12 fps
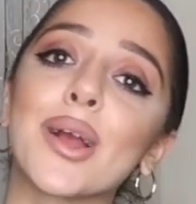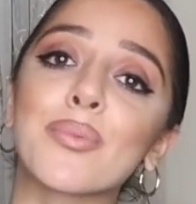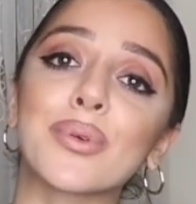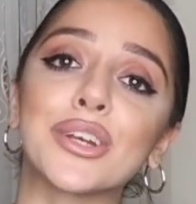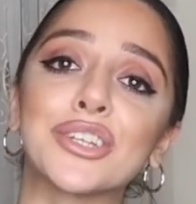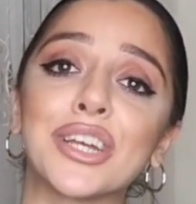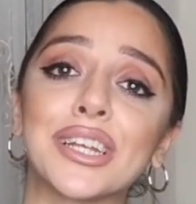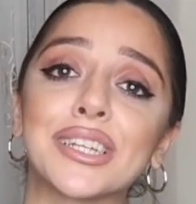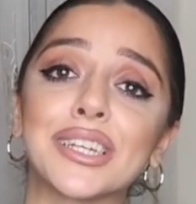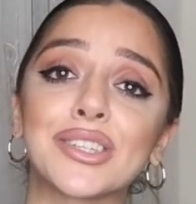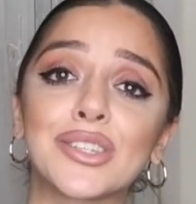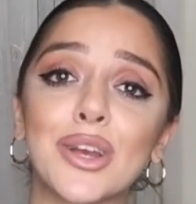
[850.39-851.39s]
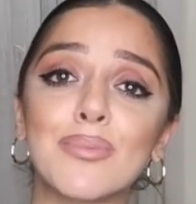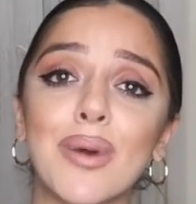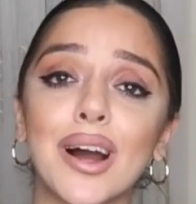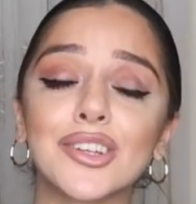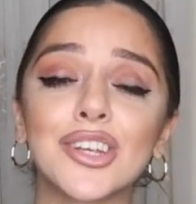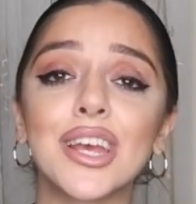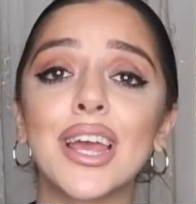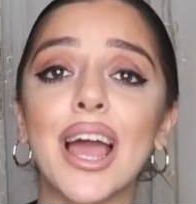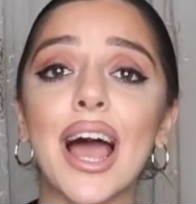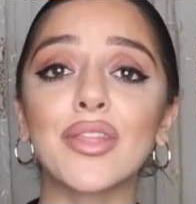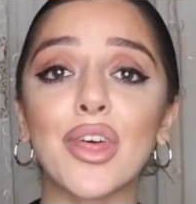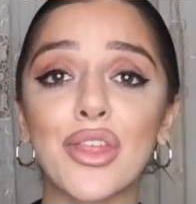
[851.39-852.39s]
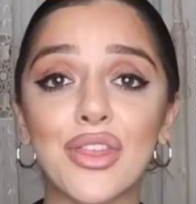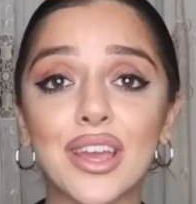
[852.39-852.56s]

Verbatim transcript: I appreciate it so much. And the